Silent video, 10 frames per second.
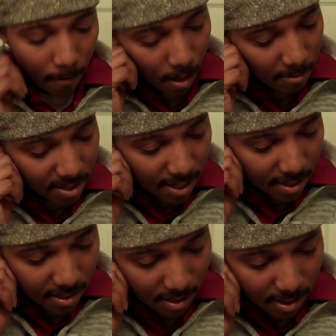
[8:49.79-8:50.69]
I'm going to say
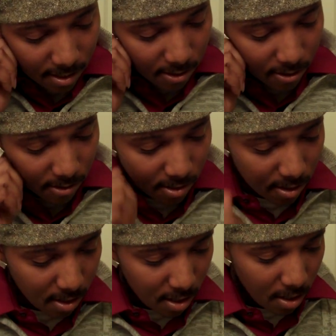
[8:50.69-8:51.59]
this again here.
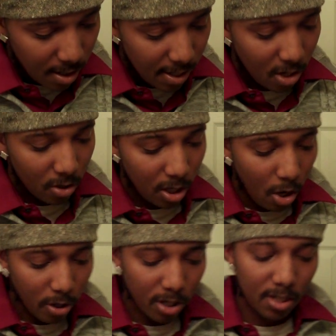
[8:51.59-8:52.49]
The
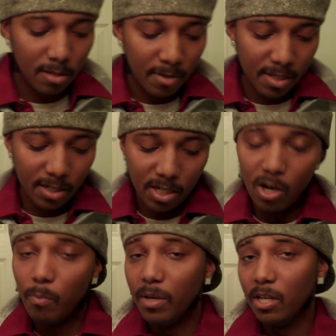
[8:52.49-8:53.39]
neocolonialism is a
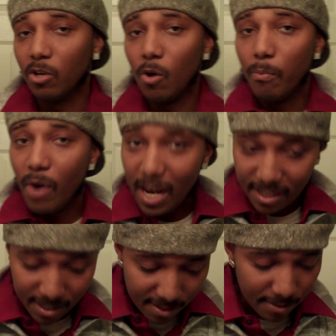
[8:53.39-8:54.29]
geopolitical
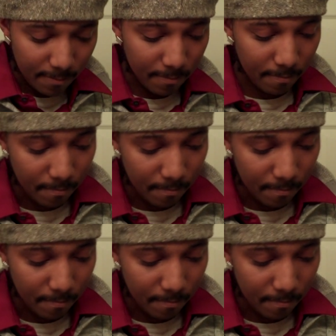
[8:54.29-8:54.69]
practice